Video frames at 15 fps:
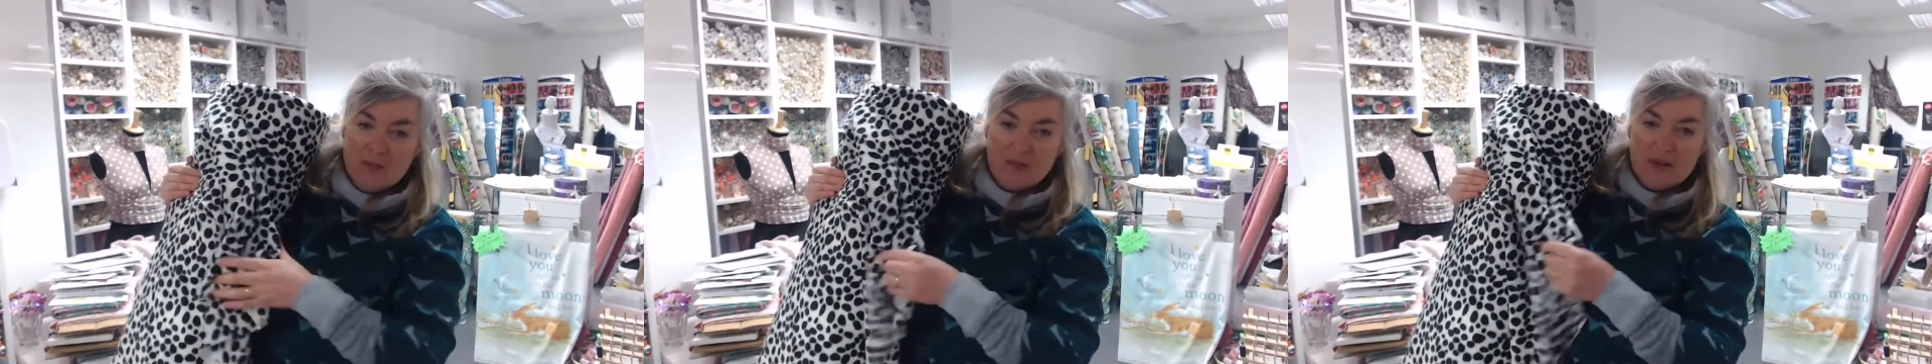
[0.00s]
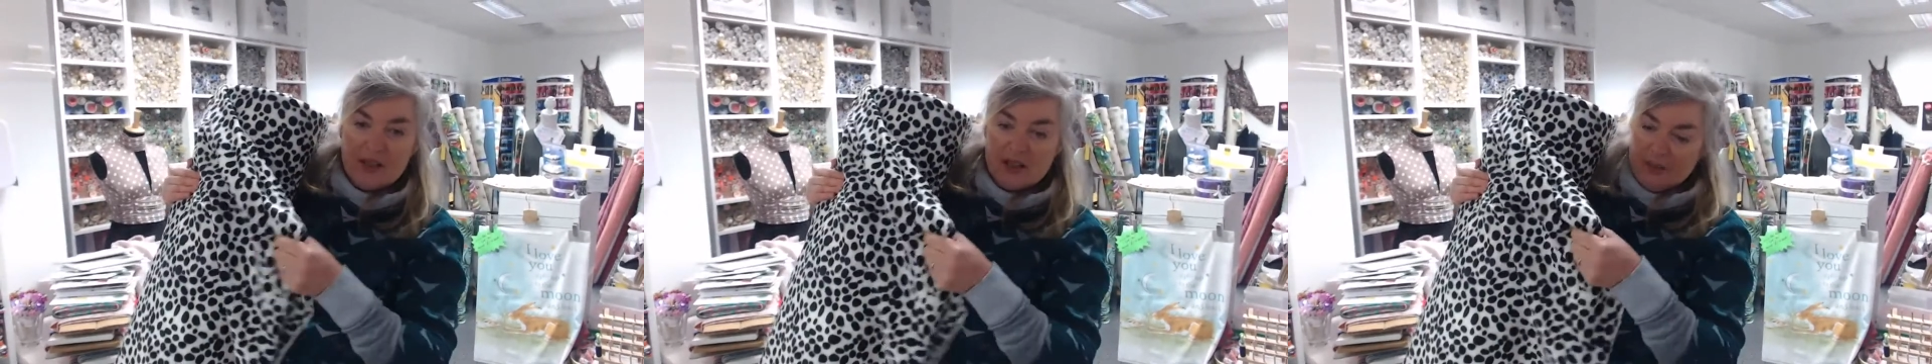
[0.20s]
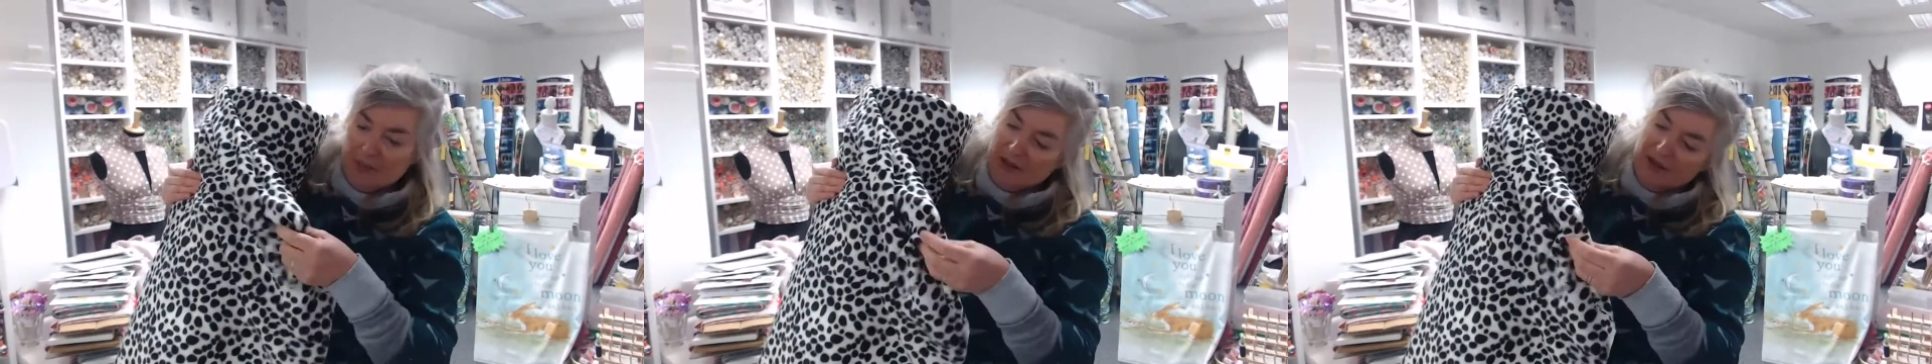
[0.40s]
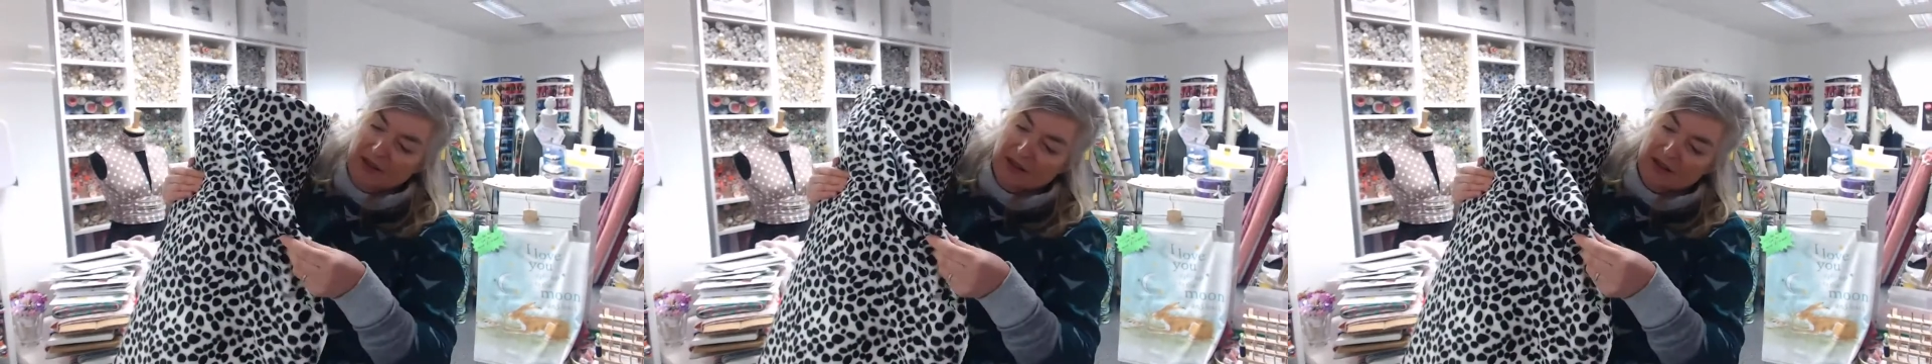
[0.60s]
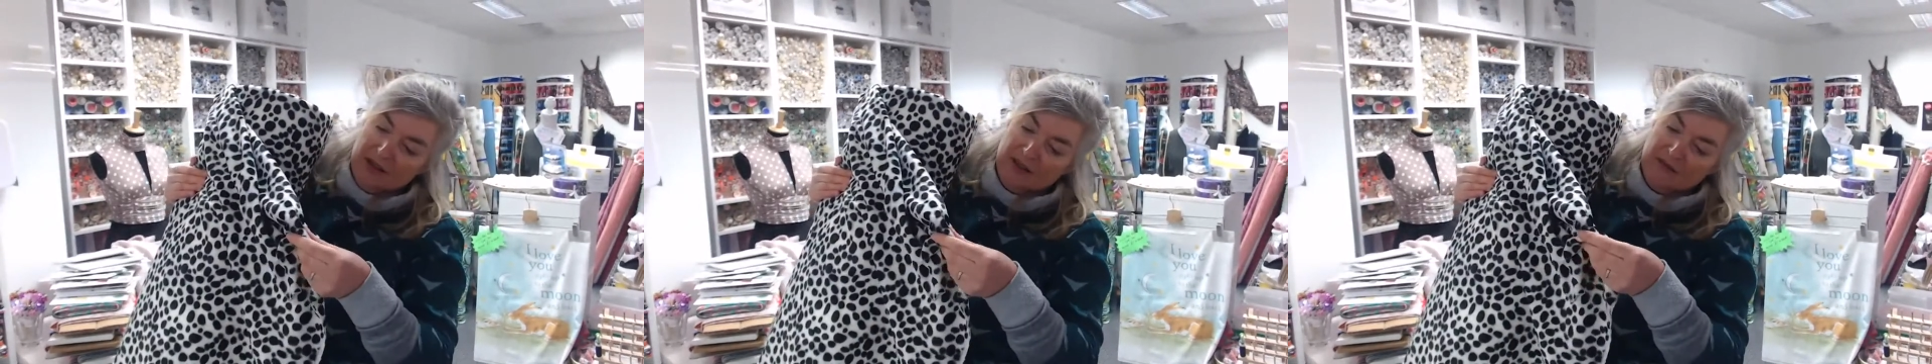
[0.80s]
but it's a bit
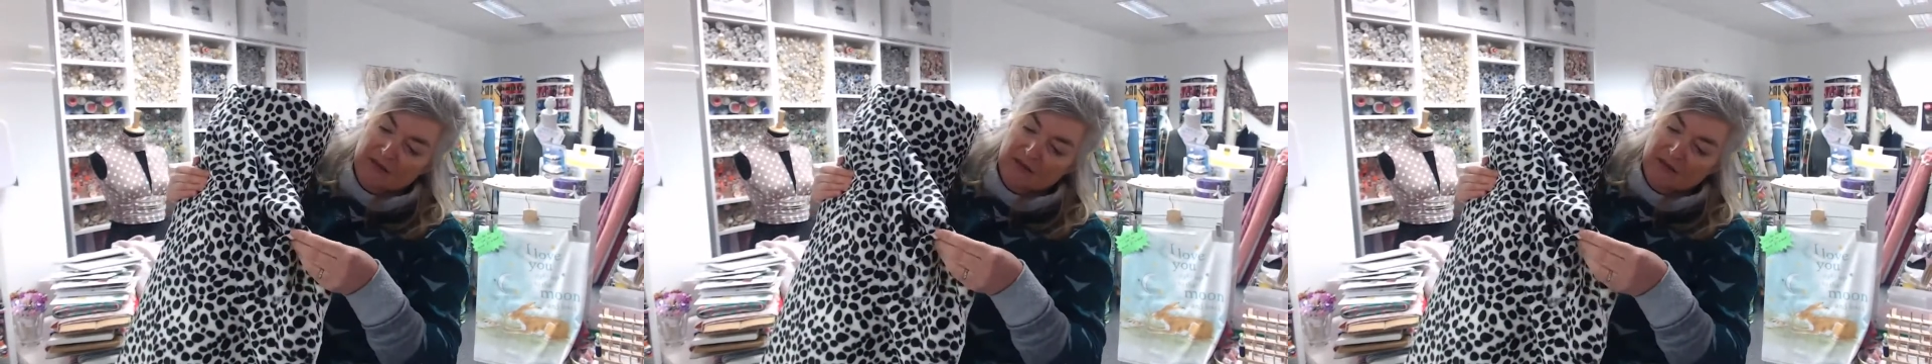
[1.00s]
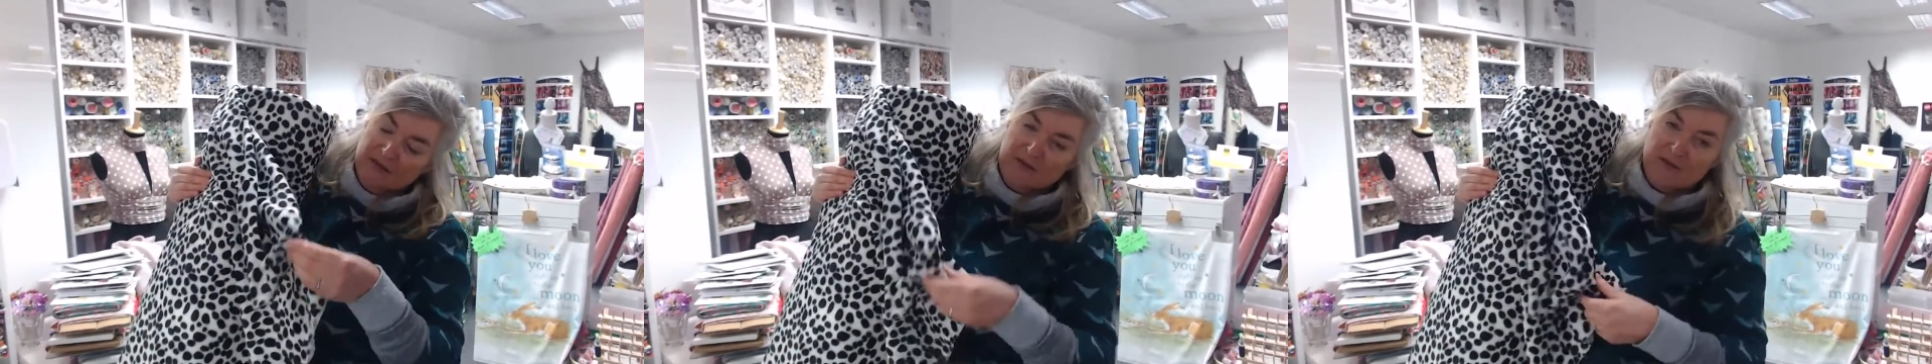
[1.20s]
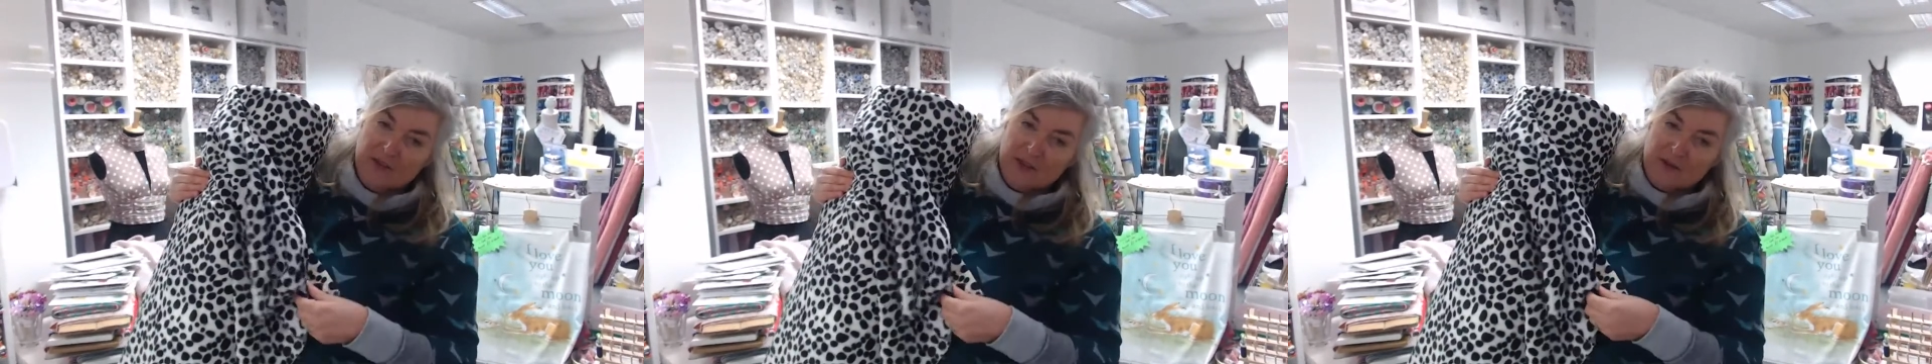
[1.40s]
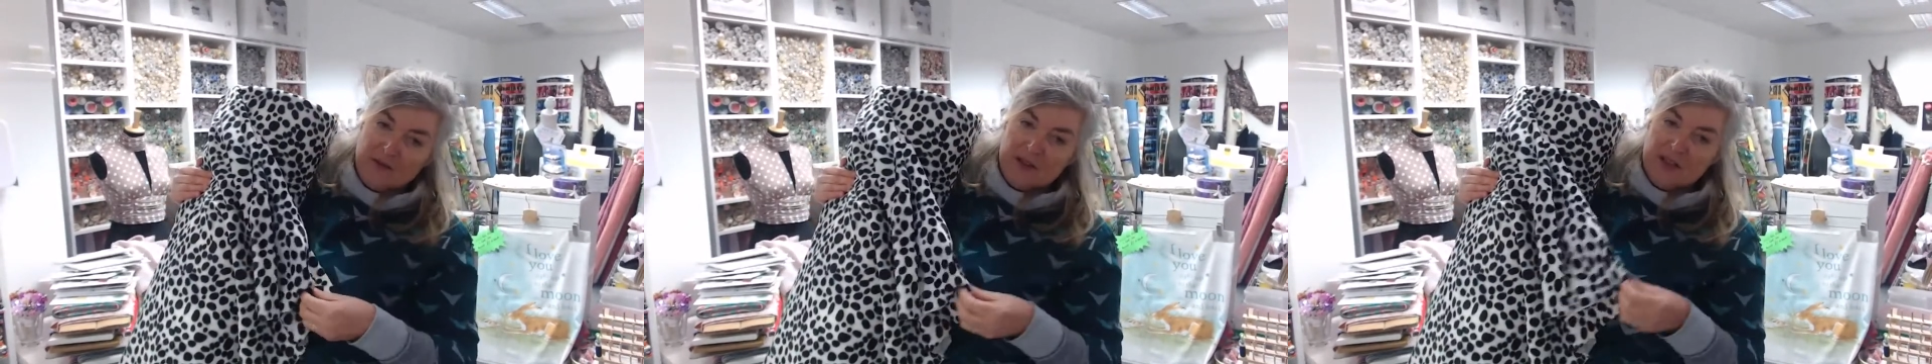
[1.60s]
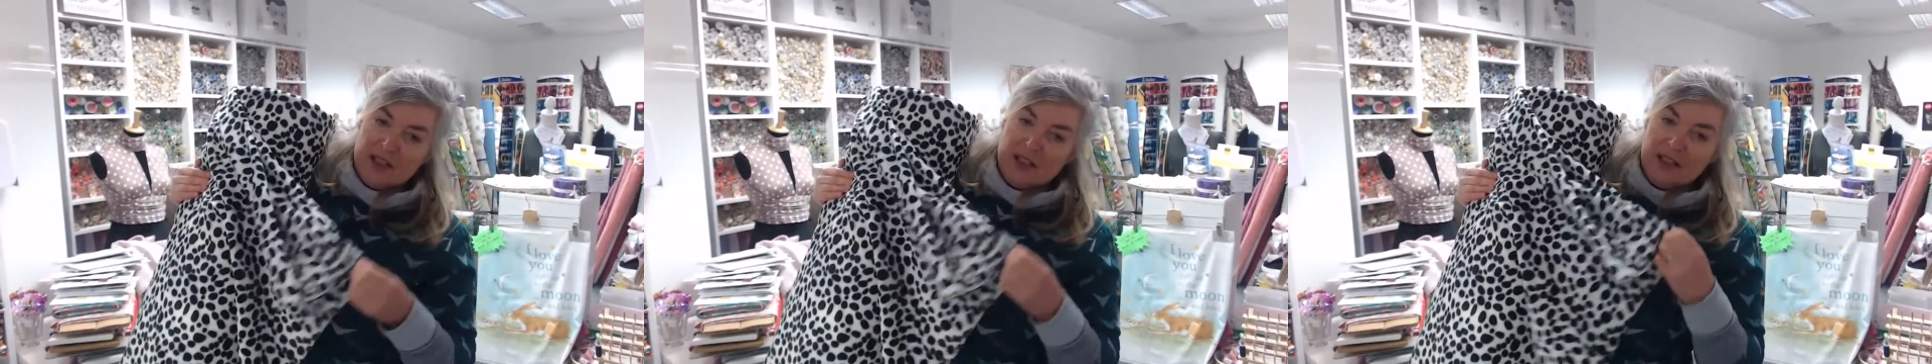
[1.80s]
thicker than
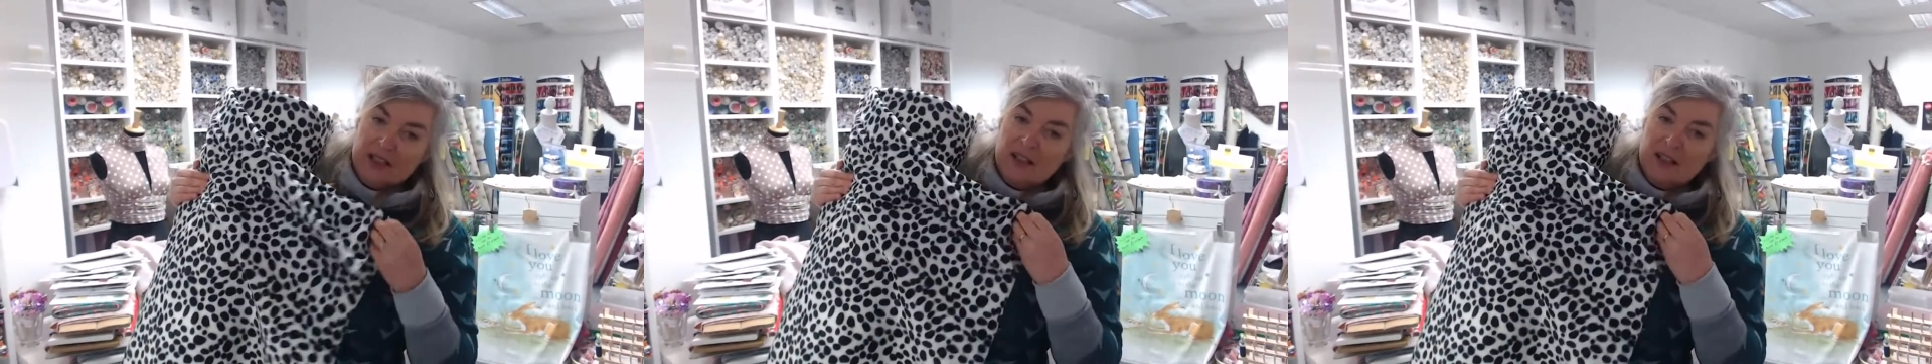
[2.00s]
velvet.